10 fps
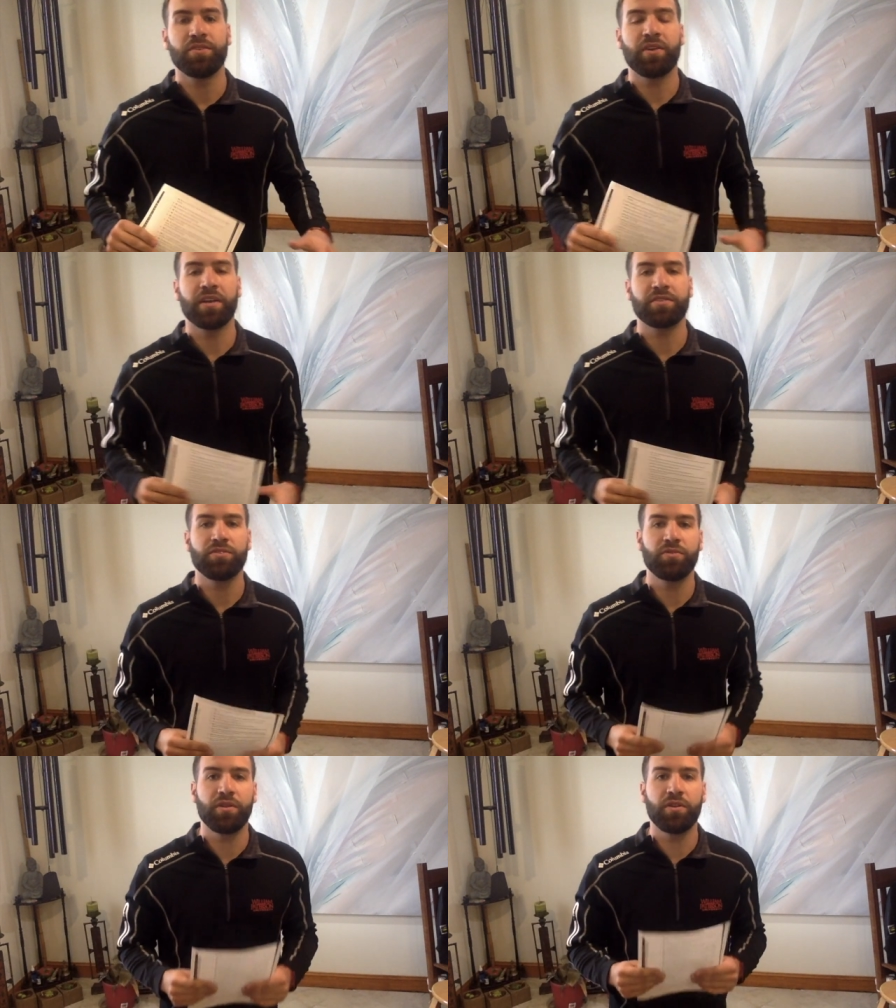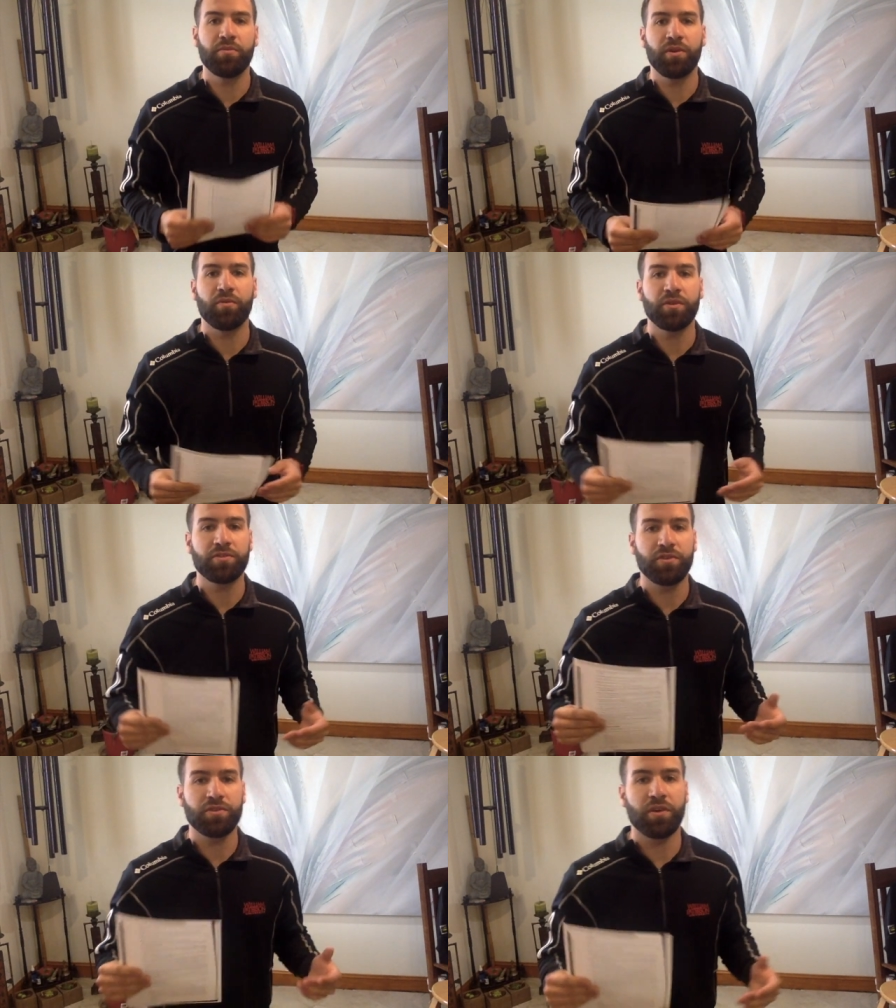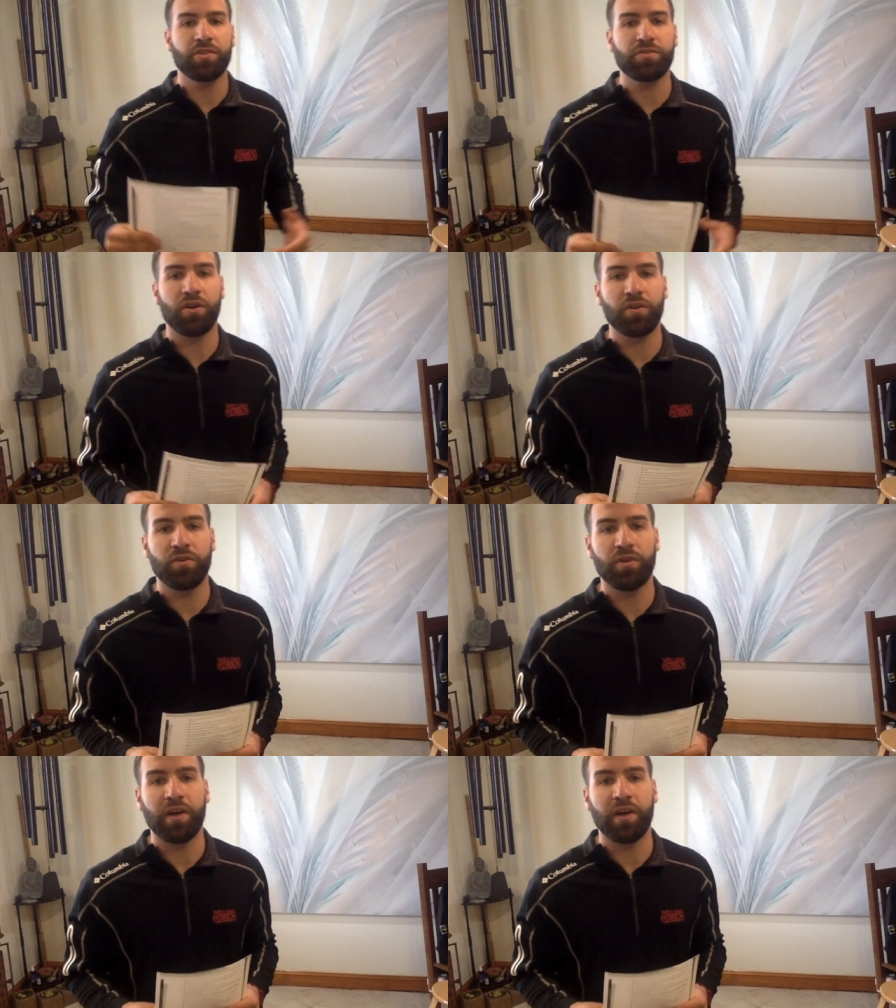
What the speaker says: You guys could do a little bit of research on this article.